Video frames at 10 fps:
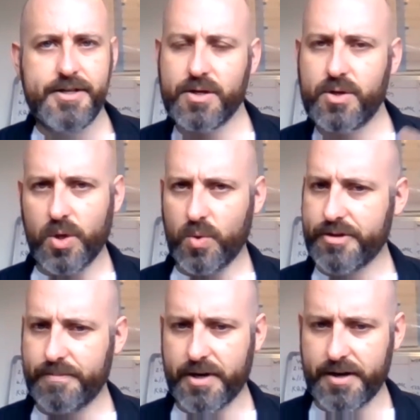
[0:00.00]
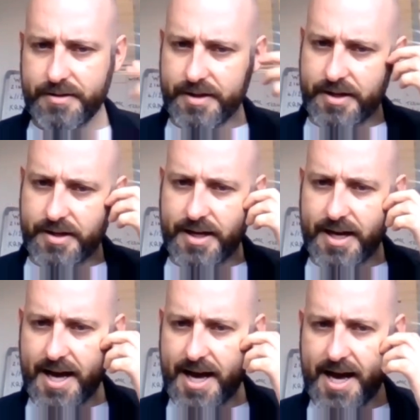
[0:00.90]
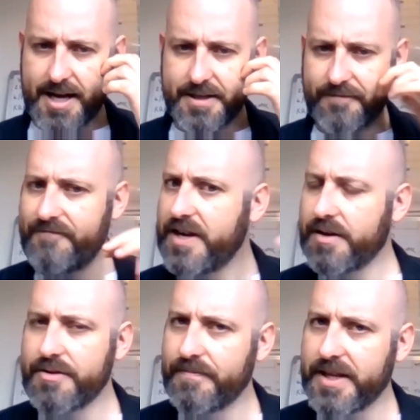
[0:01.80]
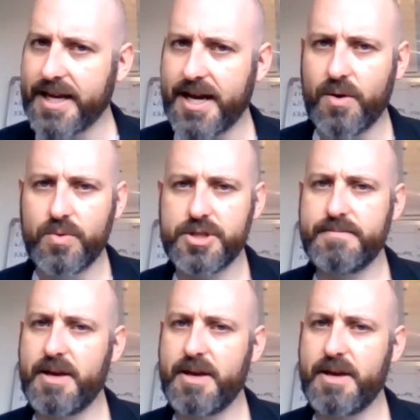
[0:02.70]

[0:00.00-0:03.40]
to grow as a person, to figure something out,